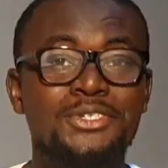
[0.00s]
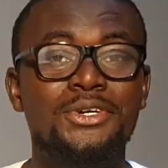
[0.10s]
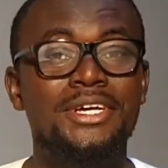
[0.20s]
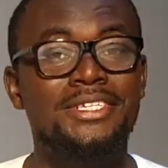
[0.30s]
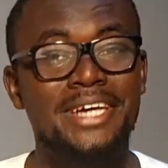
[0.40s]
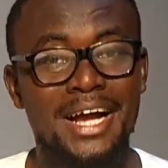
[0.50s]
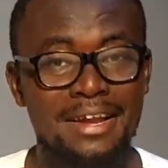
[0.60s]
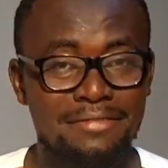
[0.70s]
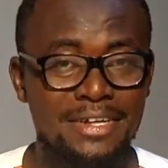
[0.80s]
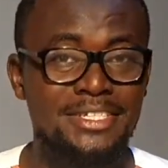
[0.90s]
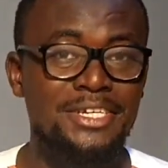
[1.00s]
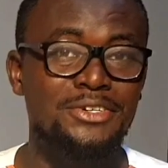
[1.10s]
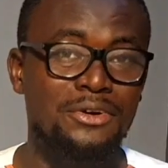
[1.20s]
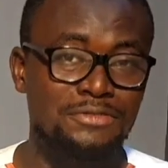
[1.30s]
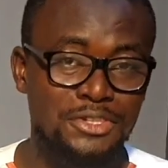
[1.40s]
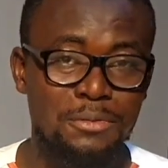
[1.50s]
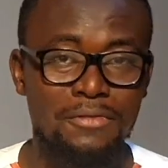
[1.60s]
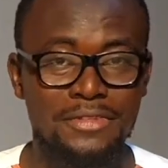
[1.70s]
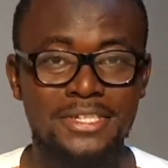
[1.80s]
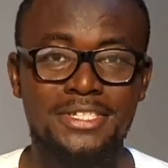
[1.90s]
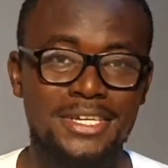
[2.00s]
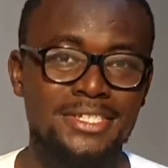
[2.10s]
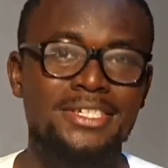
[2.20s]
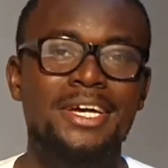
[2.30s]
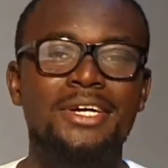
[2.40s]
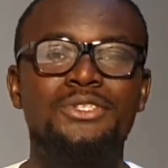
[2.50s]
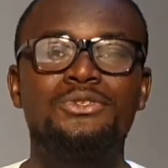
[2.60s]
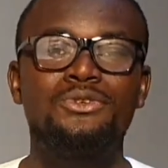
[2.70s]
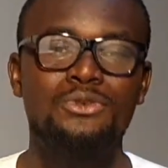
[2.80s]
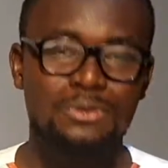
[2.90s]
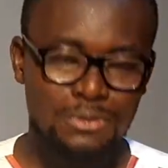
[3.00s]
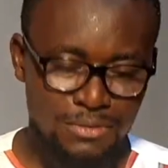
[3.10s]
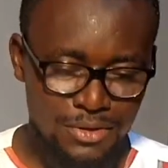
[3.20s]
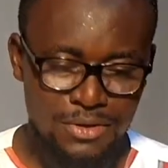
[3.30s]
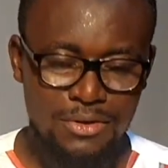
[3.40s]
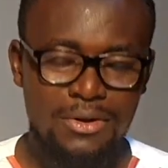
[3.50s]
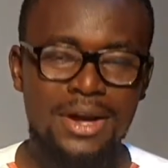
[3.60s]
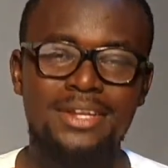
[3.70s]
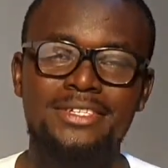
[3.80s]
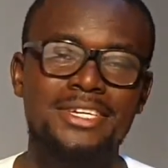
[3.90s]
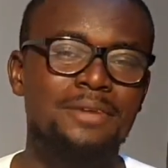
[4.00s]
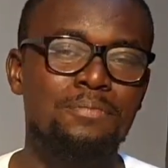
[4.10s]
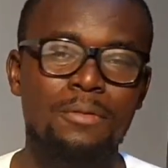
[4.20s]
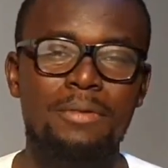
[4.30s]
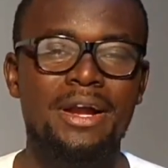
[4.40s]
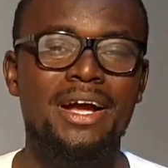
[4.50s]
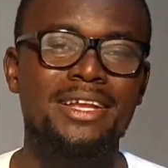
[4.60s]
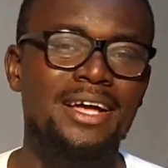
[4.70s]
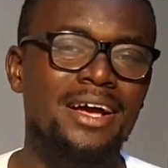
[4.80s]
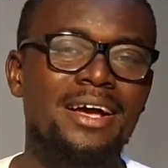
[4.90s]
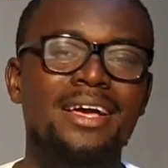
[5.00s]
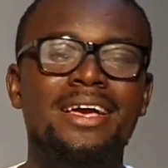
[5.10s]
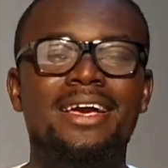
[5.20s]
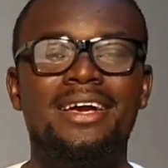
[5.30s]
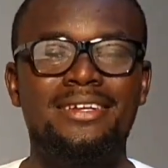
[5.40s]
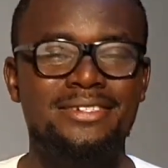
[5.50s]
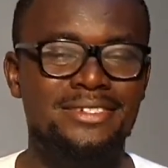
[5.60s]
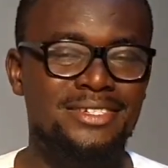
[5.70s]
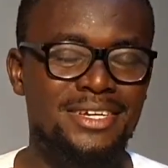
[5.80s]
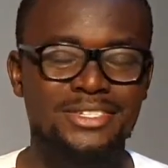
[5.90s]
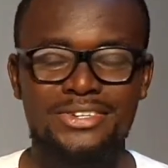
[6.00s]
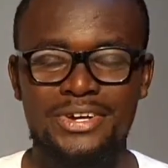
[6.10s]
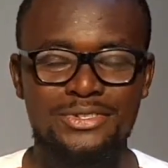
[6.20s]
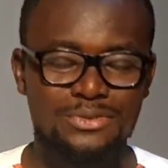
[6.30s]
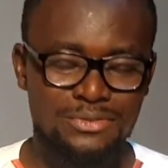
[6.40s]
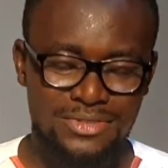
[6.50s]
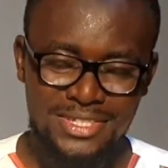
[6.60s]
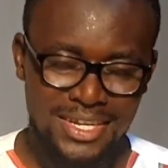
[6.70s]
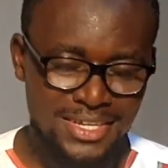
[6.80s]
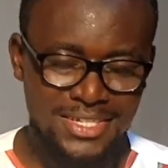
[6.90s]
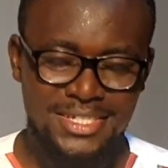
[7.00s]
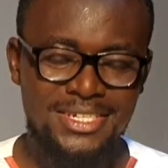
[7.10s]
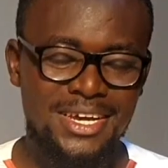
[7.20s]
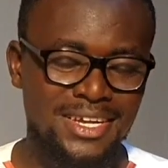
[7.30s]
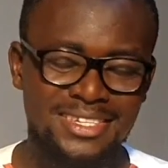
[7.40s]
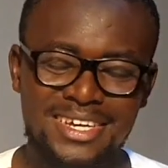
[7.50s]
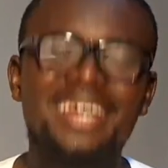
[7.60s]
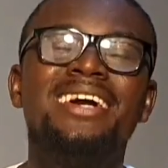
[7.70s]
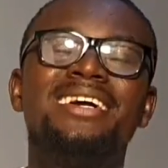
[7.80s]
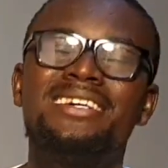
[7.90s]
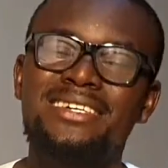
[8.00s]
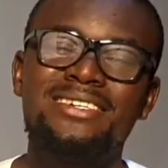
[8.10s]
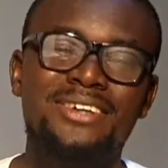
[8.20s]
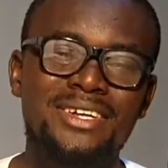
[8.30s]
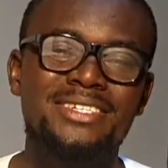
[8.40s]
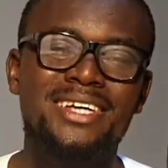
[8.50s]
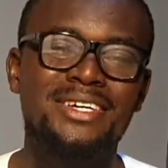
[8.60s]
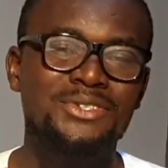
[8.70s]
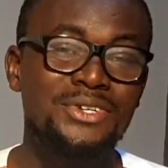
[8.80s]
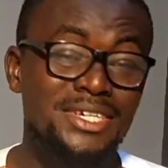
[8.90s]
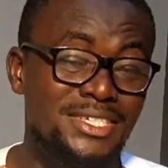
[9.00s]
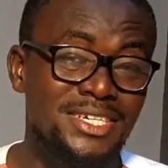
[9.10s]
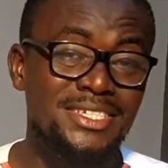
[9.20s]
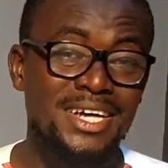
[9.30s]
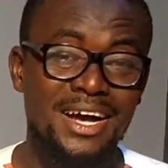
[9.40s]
so they take advantage of some of these things to undertake propaganda and just try to tarnish, and you understand. So these things,